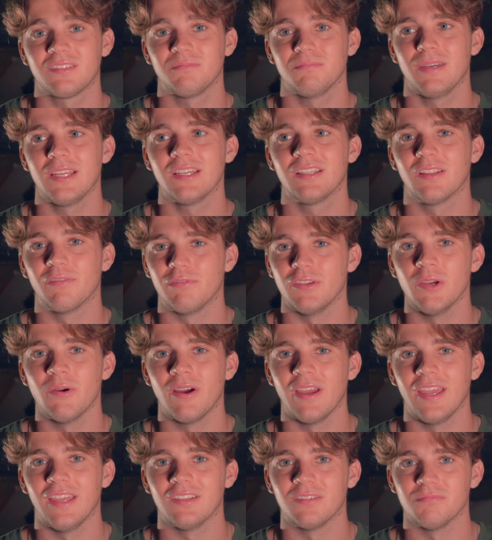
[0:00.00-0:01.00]
meaning the viewer
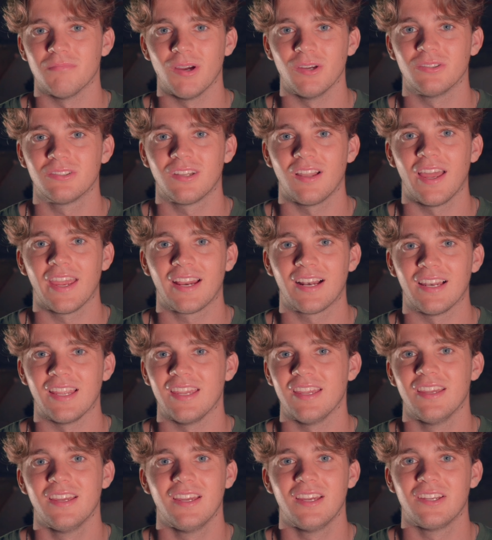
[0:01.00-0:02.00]
is most likely